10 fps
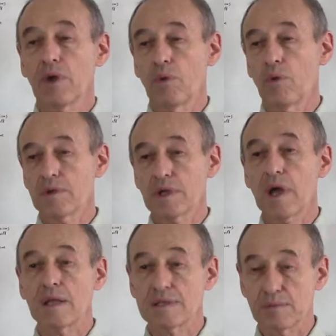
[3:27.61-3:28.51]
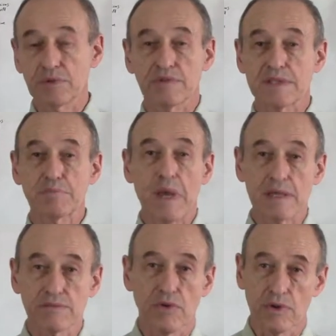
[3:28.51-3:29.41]
or the concept of a
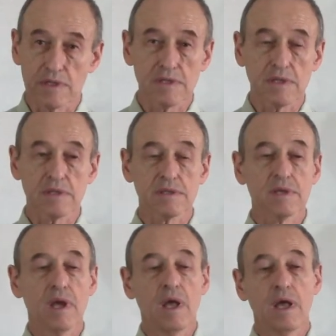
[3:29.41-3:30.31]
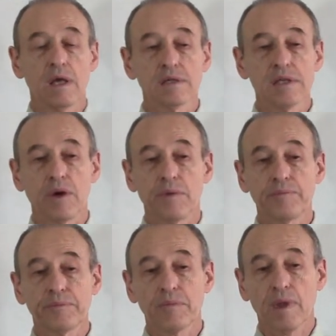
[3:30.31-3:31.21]
space, for instance. So,
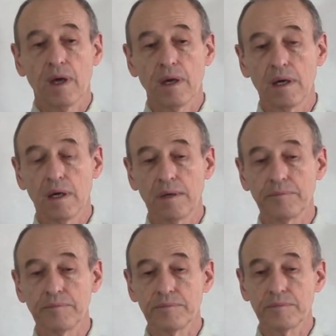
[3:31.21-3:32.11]
time